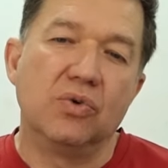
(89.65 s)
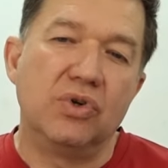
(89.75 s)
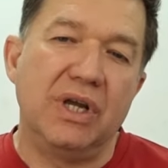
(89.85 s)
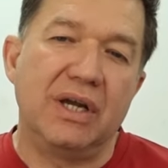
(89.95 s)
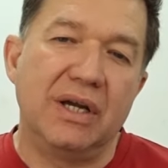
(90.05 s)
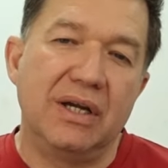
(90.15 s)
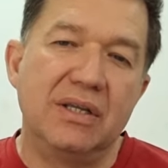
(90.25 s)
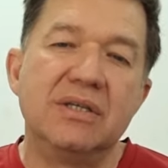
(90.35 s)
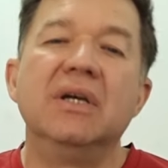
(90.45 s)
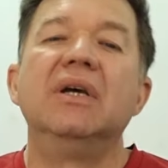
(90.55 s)
or
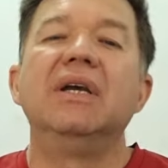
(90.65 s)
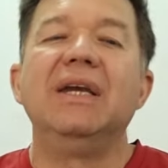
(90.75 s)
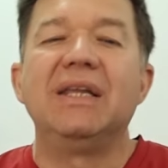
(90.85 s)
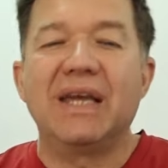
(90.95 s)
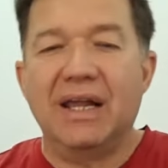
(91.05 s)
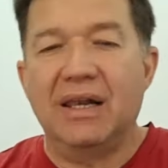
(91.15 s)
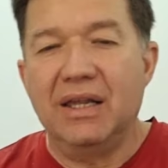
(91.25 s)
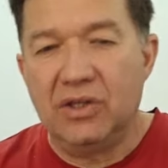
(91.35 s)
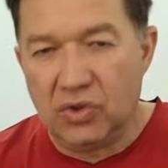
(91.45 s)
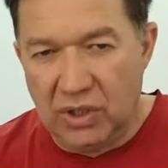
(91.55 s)
decades, it can
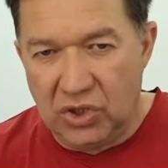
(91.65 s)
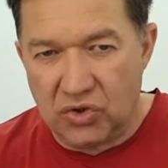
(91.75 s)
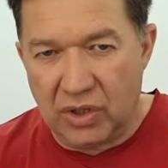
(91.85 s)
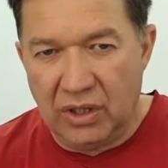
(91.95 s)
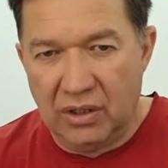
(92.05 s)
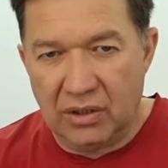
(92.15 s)
lead to injury.